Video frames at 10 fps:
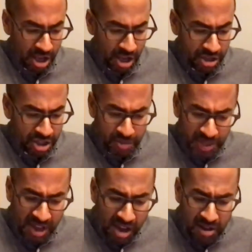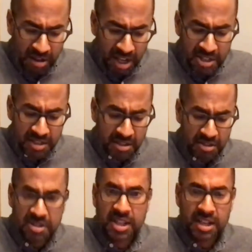She was young and didn't
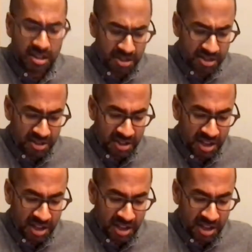understand.